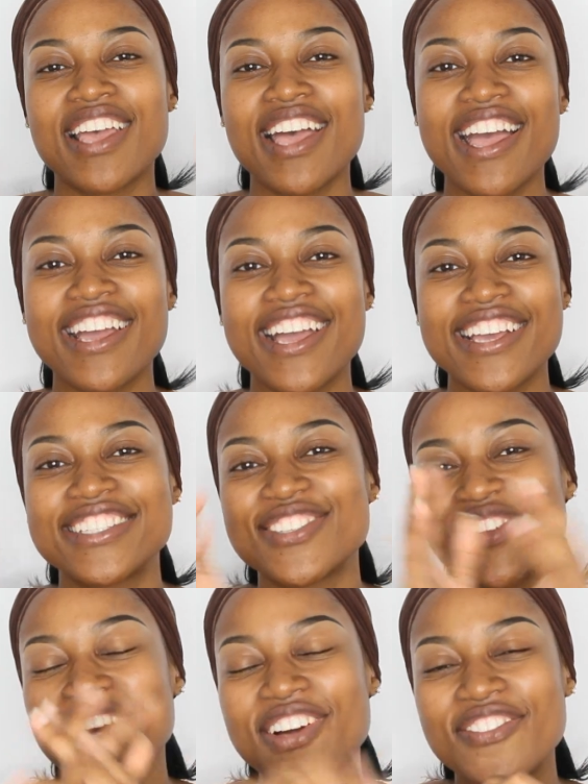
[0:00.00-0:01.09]
Hi guys,
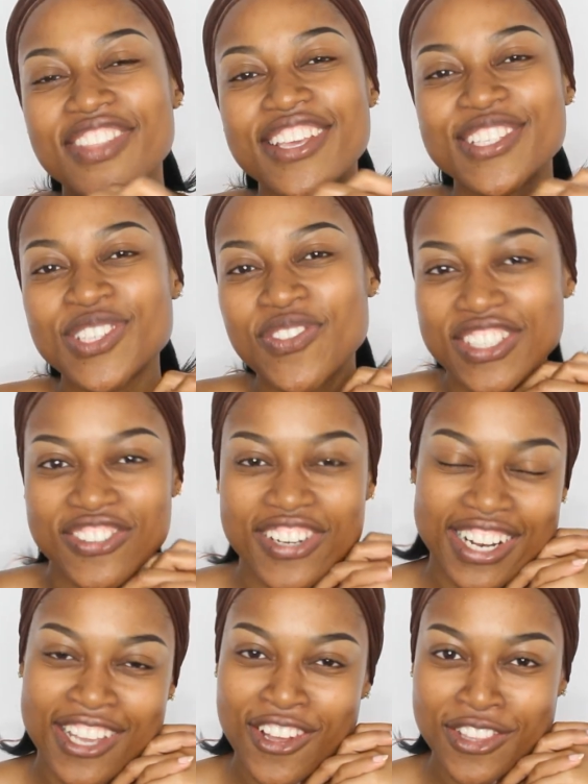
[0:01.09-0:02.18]
welcome. Thank you so much for
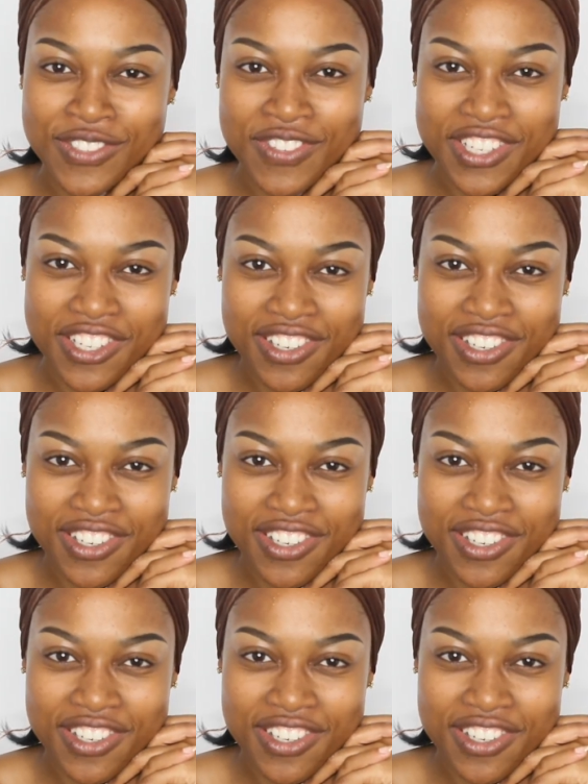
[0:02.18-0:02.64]
clicking on this video.